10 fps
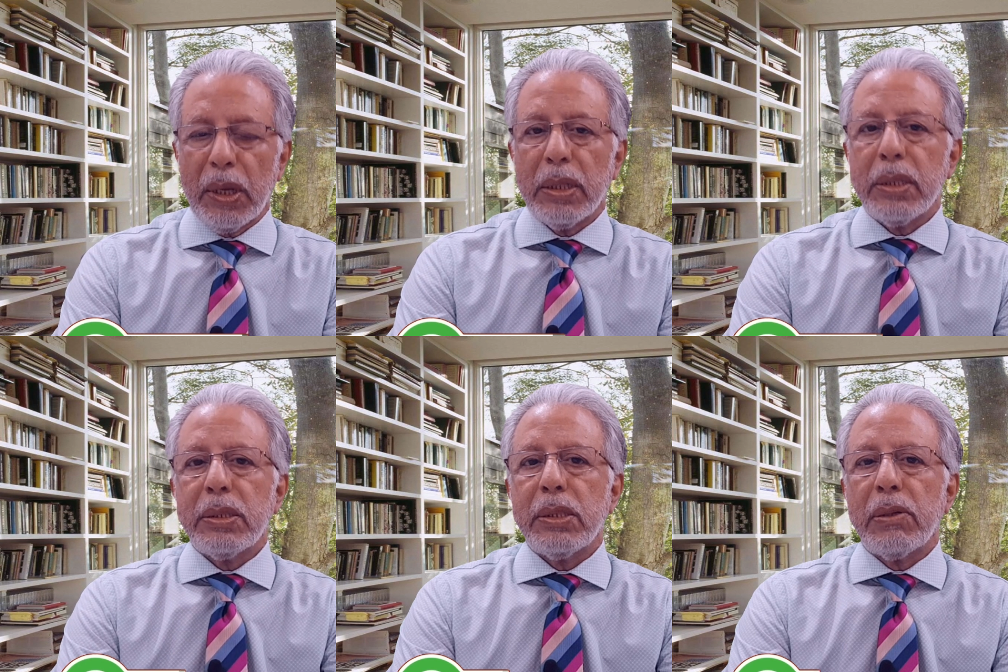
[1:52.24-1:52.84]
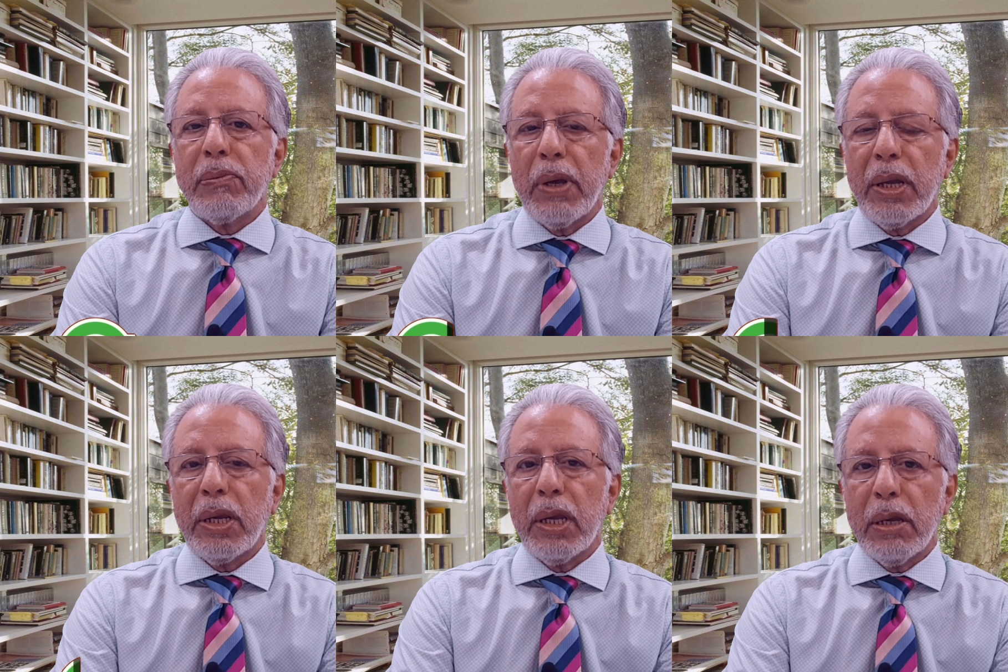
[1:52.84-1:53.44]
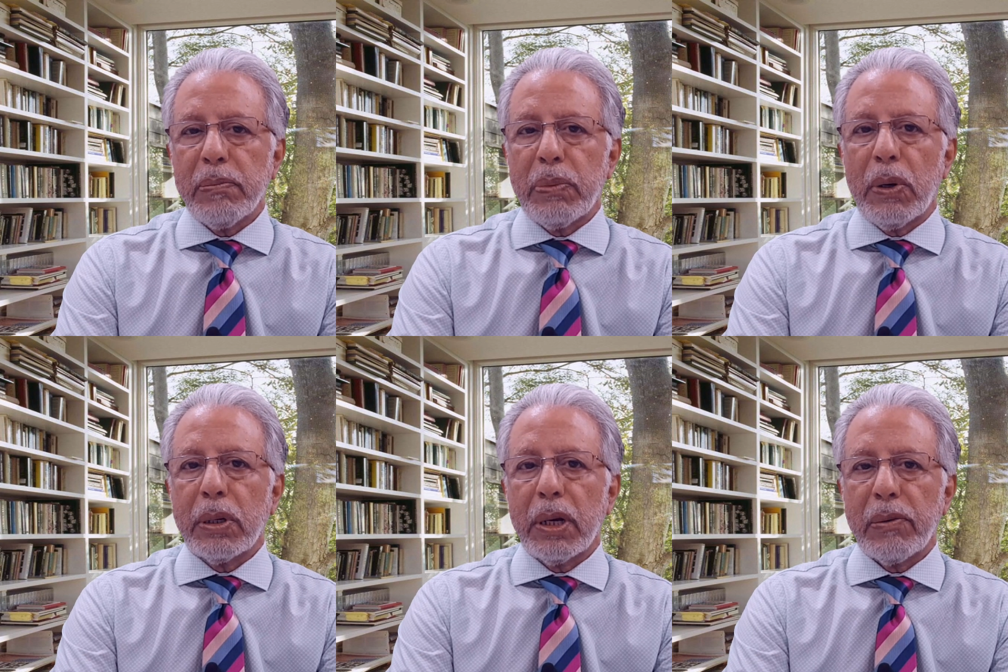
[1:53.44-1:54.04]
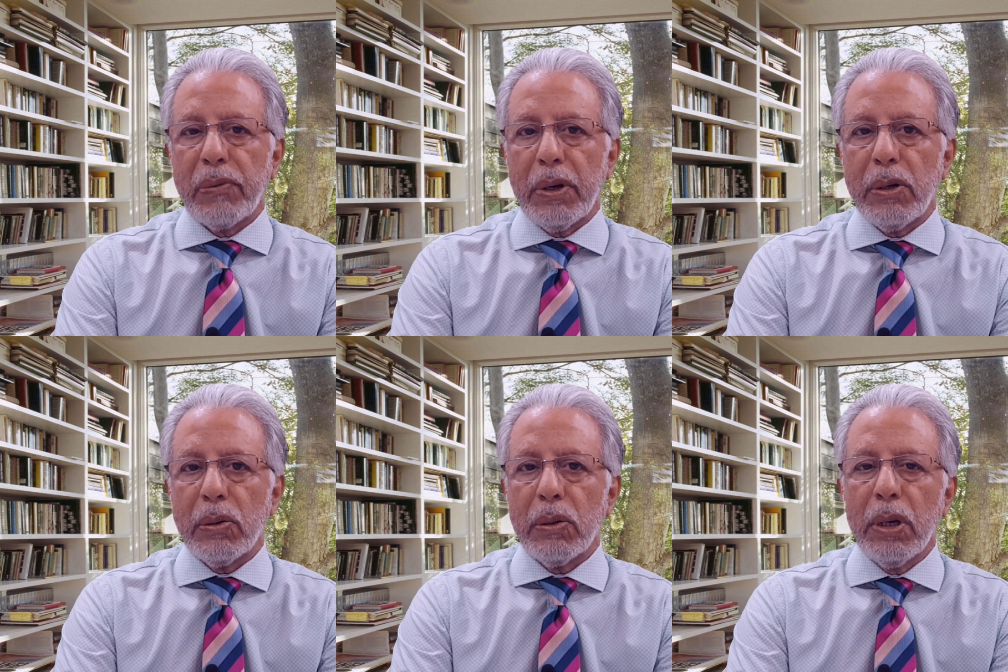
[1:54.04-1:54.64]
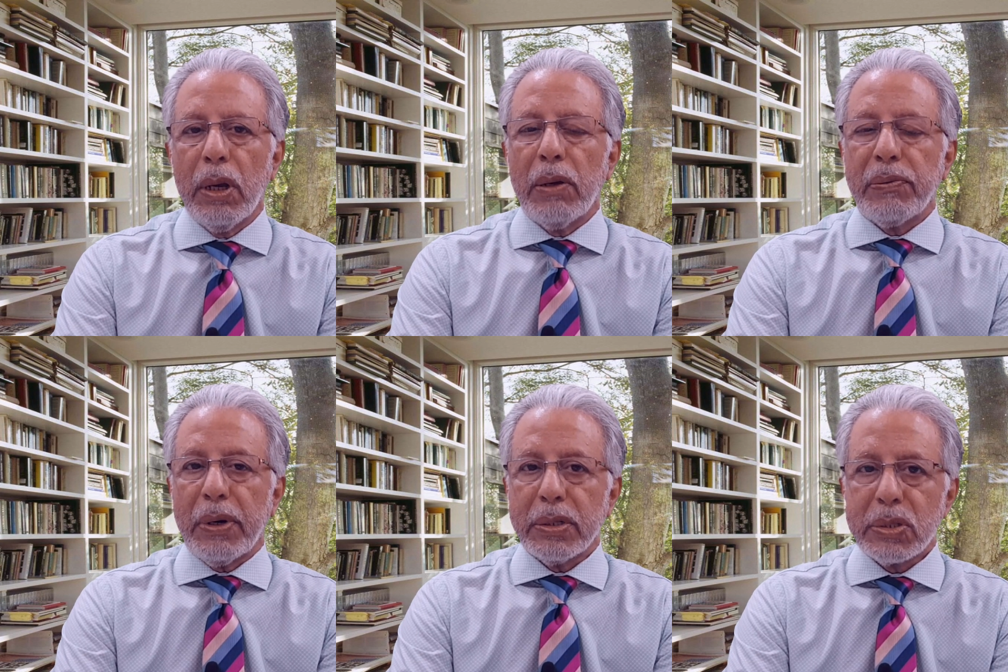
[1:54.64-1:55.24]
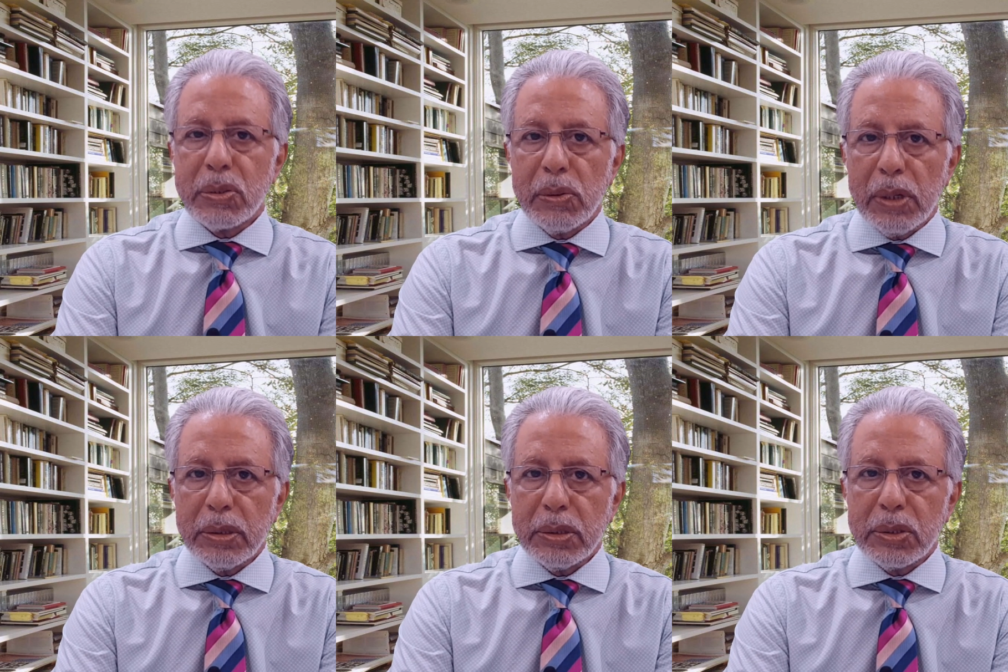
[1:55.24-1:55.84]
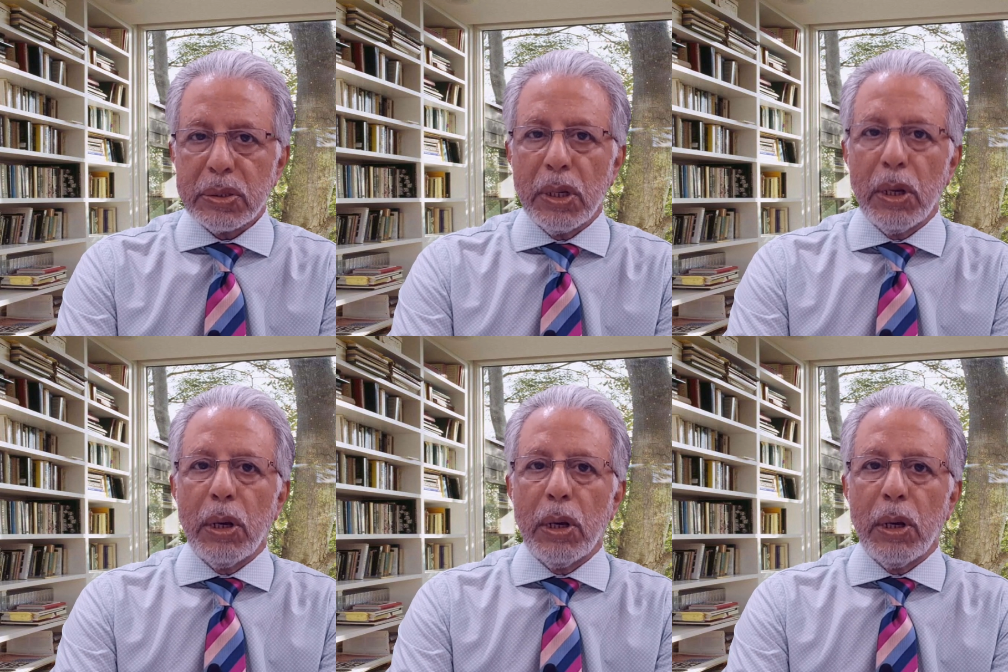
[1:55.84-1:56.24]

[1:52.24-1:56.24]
This is a very important video for students